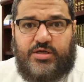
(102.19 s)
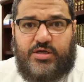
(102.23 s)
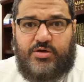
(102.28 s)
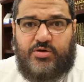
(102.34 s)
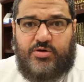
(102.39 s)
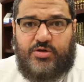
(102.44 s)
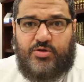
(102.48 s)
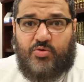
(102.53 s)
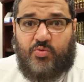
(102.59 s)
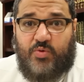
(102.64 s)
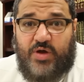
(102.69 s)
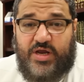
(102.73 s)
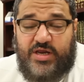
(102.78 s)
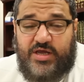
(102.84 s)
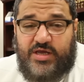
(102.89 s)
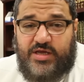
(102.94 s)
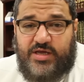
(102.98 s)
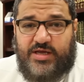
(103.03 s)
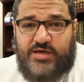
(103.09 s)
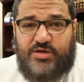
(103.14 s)
in your
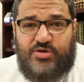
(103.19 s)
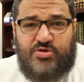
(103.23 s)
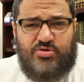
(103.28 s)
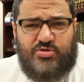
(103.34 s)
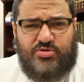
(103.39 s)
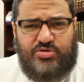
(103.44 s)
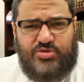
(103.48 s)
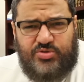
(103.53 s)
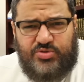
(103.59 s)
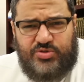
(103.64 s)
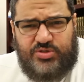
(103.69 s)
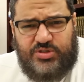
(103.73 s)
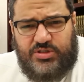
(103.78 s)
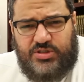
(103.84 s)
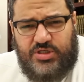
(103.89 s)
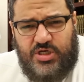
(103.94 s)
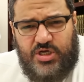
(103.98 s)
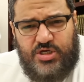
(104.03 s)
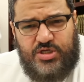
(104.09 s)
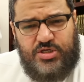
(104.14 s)
wedding, and you don't use
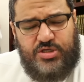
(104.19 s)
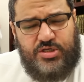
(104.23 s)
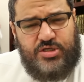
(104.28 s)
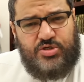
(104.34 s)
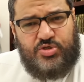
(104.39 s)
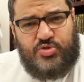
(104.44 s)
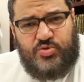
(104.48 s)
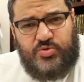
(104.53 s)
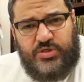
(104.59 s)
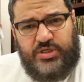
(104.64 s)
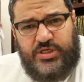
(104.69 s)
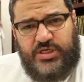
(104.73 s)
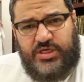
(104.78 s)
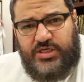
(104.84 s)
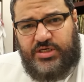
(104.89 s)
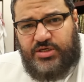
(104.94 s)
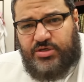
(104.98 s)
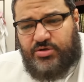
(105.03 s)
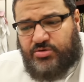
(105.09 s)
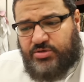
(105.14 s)
it usually
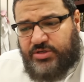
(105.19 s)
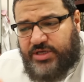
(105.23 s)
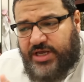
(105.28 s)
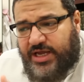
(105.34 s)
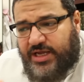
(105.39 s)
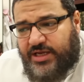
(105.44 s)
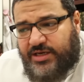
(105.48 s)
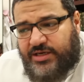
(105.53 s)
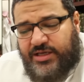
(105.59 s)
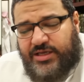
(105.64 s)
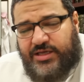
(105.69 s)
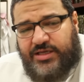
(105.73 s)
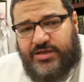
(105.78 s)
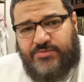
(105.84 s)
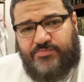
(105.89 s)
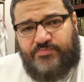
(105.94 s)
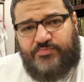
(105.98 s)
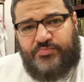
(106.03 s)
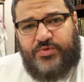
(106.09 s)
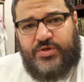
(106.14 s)
in your daily
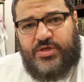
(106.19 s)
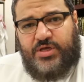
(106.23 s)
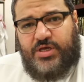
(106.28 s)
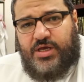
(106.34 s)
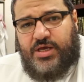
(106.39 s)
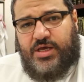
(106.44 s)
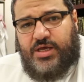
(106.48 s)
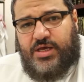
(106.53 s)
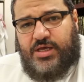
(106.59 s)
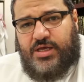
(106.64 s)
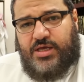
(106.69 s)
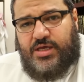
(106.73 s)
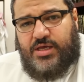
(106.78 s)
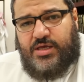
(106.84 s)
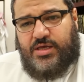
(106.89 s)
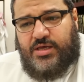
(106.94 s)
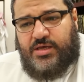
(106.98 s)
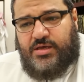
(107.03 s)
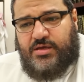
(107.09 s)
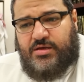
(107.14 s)

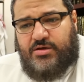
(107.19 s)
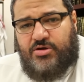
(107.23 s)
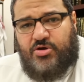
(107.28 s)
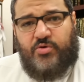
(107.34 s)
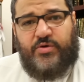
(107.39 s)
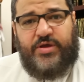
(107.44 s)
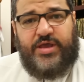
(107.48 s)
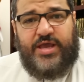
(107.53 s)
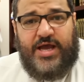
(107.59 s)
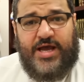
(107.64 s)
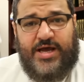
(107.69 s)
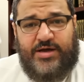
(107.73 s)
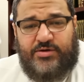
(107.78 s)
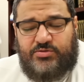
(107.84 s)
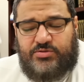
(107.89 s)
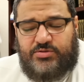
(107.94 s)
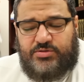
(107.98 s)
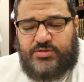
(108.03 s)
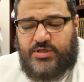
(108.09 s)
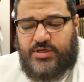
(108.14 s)
going
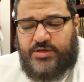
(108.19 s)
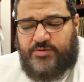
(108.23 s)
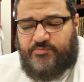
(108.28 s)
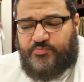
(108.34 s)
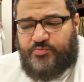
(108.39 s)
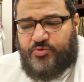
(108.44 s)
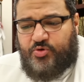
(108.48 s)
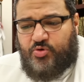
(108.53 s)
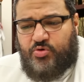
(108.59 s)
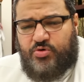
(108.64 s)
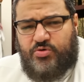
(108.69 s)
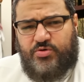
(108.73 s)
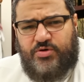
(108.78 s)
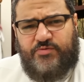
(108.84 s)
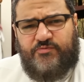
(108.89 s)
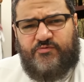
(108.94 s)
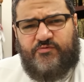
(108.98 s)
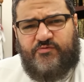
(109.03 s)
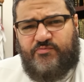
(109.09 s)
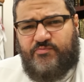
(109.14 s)
out, or
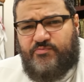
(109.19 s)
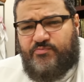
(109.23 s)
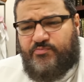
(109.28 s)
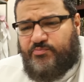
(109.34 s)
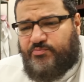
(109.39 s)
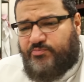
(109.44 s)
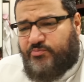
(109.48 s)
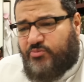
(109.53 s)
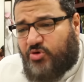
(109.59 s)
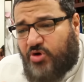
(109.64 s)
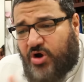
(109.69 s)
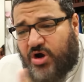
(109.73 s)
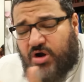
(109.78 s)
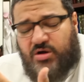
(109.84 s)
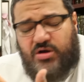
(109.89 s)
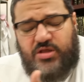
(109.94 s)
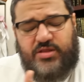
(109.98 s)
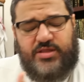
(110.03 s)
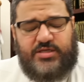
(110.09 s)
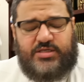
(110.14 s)
you
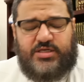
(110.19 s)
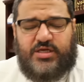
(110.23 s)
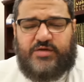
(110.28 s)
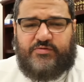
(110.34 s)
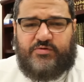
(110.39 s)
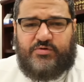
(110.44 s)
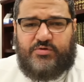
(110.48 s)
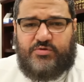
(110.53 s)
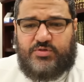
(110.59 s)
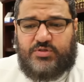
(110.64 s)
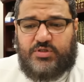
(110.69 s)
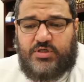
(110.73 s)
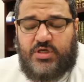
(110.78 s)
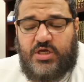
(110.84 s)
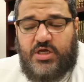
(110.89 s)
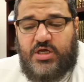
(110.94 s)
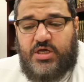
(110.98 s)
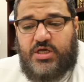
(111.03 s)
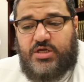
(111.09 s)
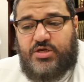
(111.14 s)
rarely that ever use it.
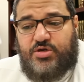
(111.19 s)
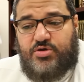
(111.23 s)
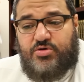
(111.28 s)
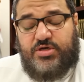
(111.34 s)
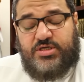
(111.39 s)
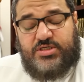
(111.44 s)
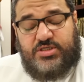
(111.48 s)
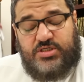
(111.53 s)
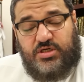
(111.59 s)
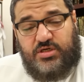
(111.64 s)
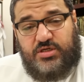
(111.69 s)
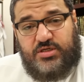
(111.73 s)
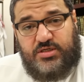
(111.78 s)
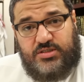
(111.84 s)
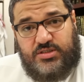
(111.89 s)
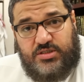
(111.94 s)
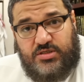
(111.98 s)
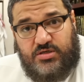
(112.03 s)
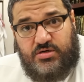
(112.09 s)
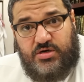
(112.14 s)
Do you still
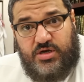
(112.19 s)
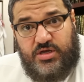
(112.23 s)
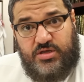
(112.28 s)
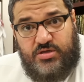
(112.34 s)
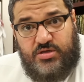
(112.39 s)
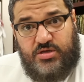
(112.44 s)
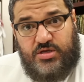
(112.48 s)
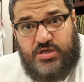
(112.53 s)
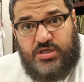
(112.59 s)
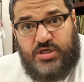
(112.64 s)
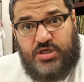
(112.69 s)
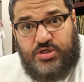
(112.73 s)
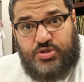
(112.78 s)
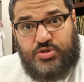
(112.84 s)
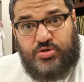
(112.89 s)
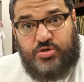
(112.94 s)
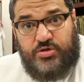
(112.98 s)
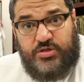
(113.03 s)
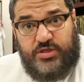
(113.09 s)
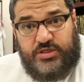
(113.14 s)
consider a
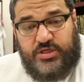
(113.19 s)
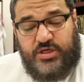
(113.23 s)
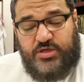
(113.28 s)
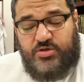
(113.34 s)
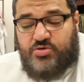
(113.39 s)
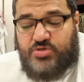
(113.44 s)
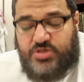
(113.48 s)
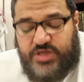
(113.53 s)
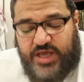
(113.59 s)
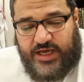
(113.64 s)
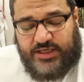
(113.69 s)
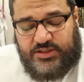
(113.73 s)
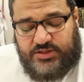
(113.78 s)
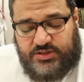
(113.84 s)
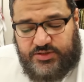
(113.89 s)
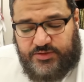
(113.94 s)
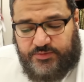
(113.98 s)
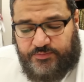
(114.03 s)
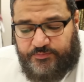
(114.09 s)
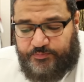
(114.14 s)
jewelry that I use?
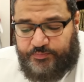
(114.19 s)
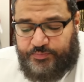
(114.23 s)
Yes.